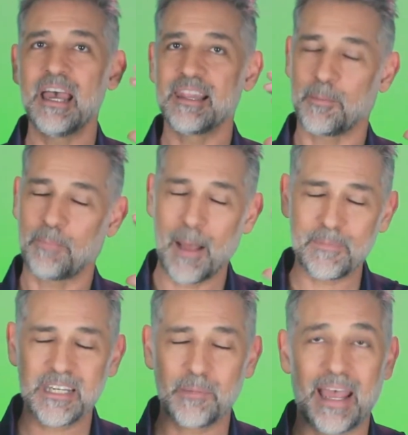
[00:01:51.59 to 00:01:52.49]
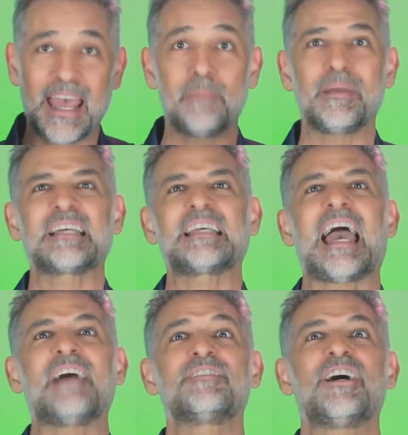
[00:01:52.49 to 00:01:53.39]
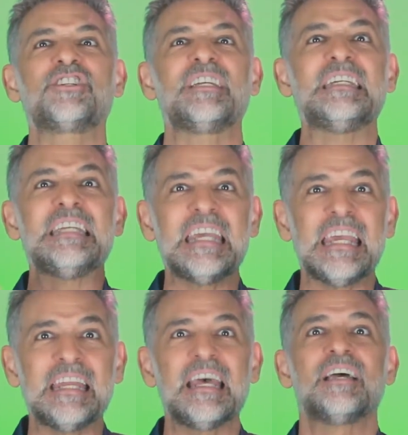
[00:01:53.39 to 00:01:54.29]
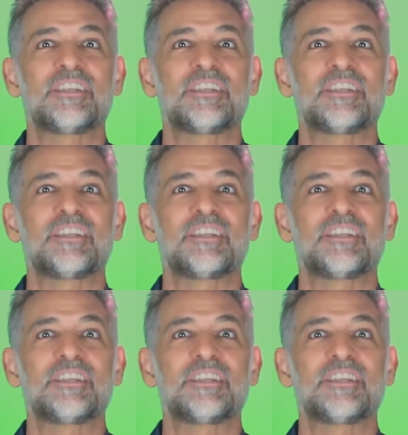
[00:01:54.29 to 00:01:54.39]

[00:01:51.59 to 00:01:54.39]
that pops into my head because I have such a need